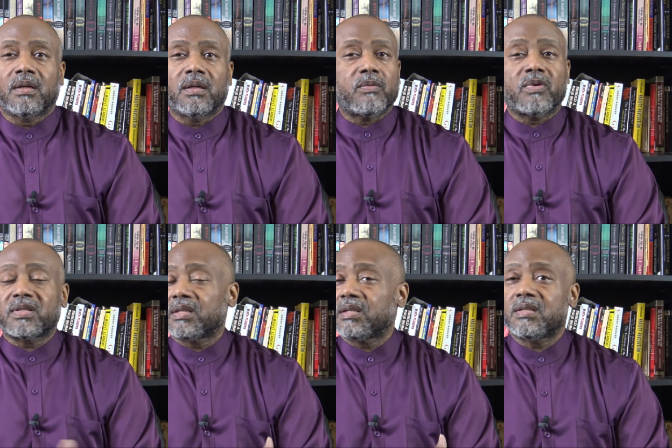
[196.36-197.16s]
It
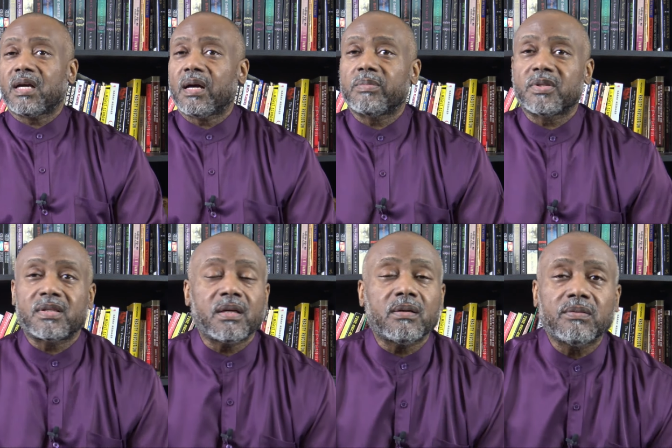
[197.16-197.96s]
wasn't the job
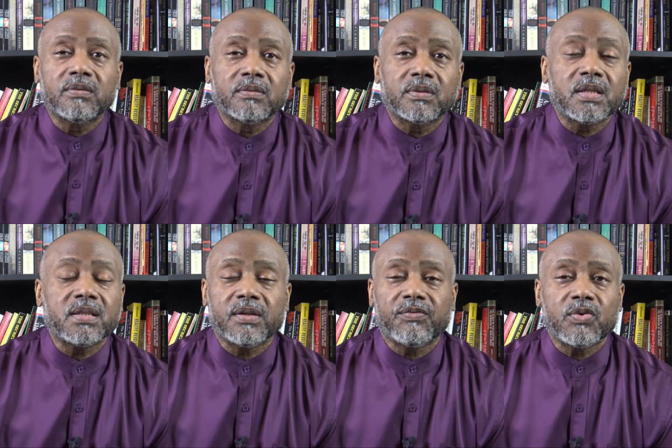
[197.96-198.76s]
itself.
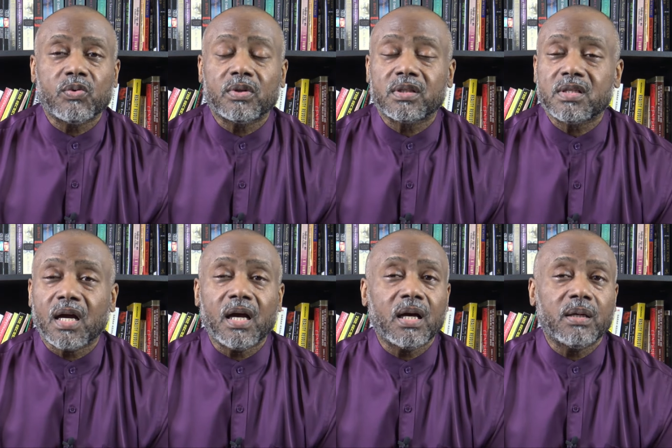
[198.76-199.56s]
Because if you're on a
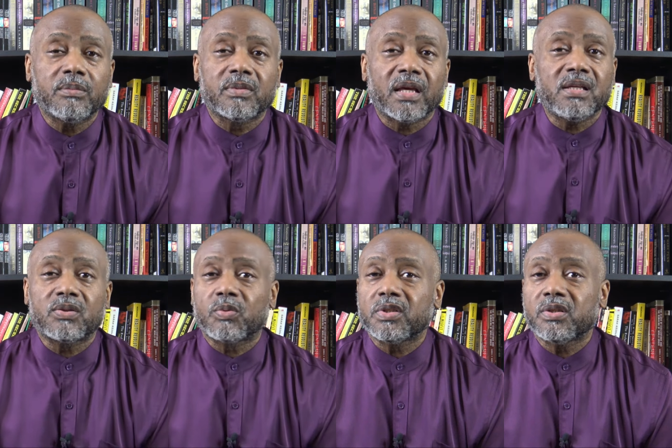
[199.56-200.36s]
job, they
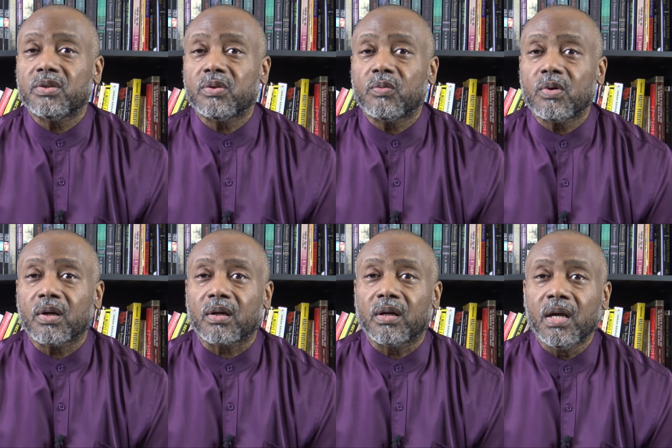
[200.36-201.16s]
just want you to do the
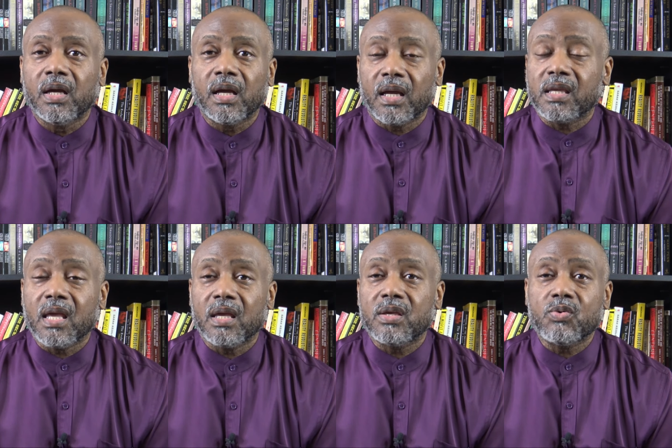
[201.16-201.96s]
work. And
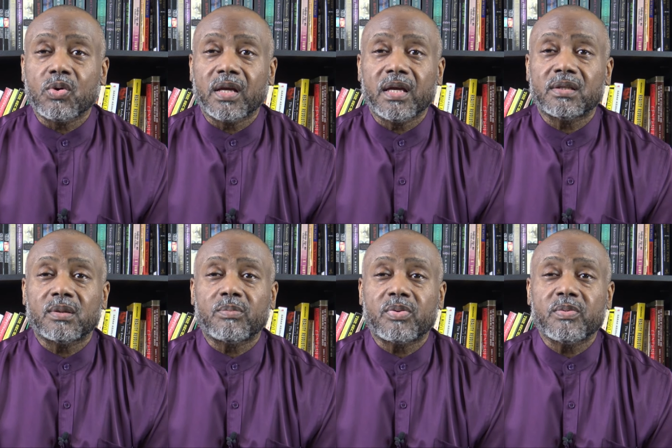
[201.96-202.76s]
yeah, you're going to have
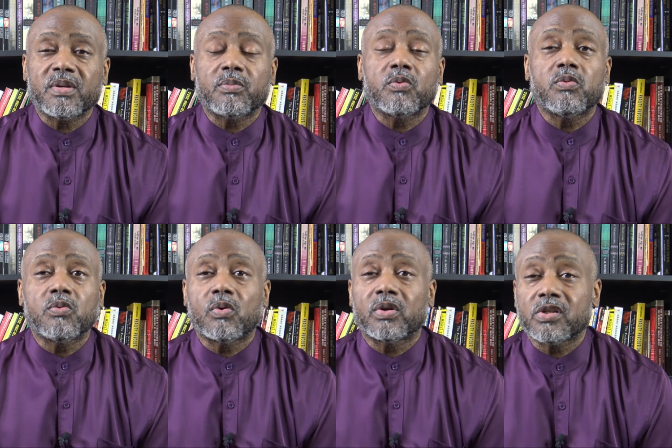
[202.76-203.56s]
some people
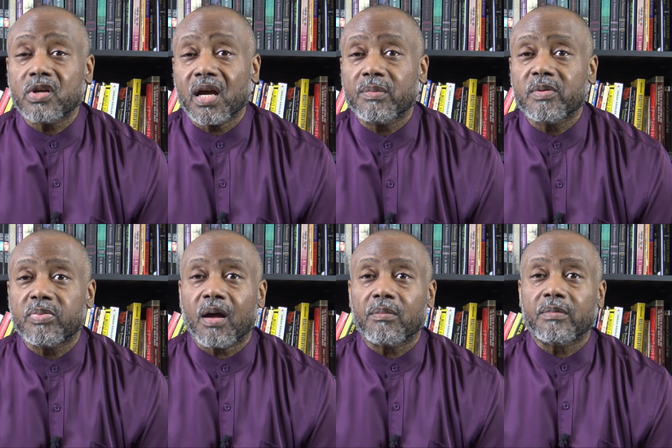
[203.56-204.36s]
who are going to try to be
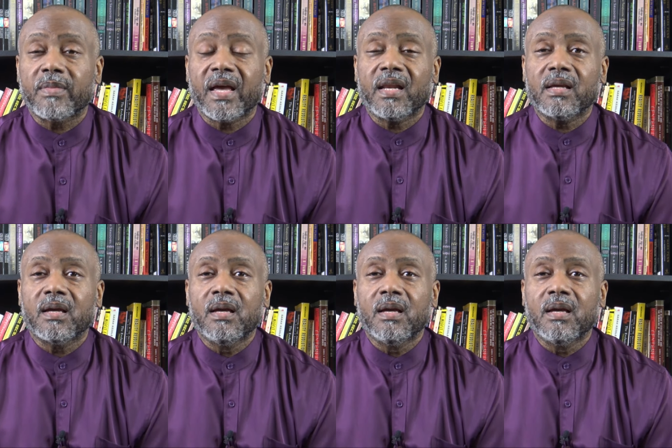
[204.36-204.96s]
problematic,